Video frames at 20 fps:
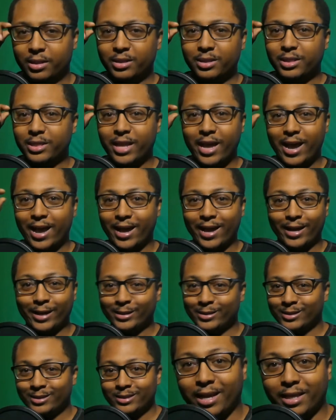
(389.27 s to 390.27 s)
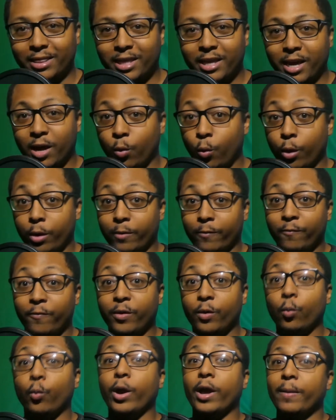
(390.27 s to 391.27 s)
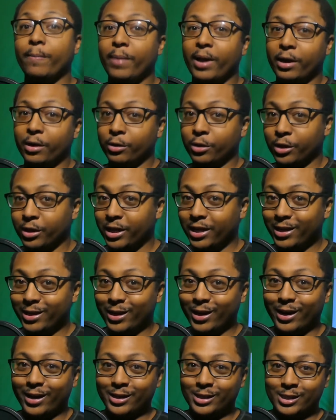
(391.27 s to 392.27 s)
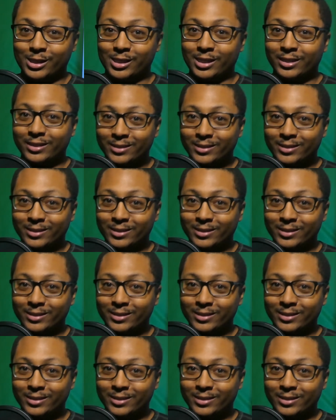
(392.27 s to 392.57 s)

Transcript: Nah, I think I wear to fit way better than he does.